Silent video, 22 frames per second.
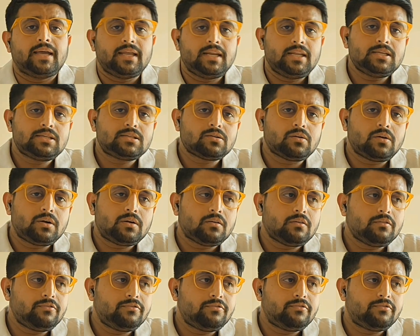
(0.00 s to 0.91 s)
any
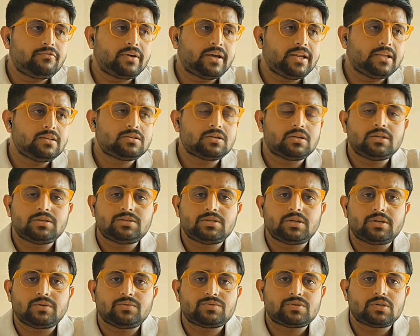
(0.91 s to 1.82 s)
sort of financial
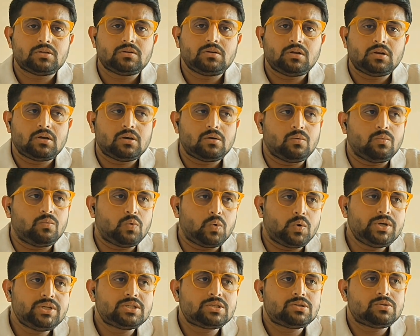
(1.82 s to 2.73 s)
institution
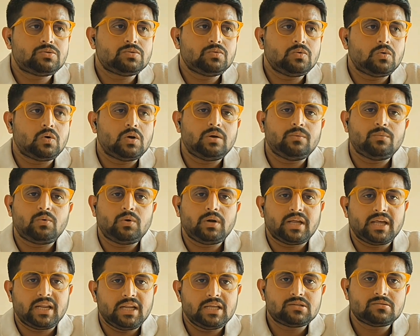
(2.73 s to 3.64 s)
wants to
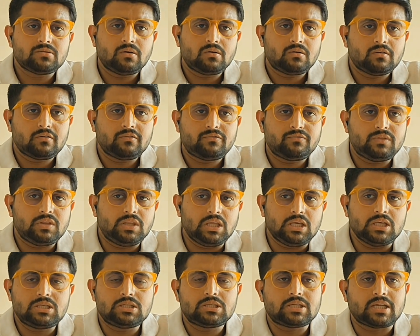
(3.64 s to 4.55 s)
onboard any sort
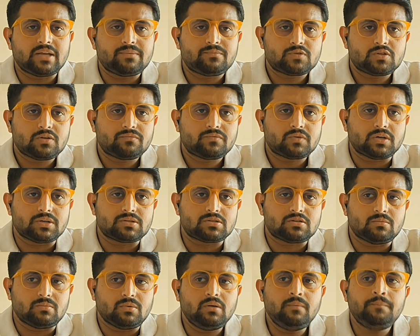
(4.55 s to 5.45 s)
of these types of
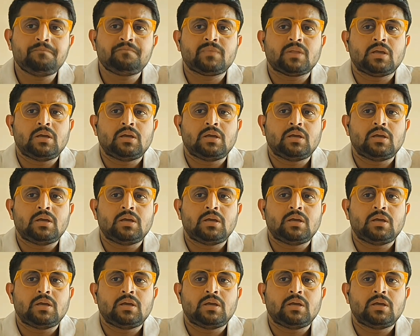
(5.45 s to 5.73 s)
customer.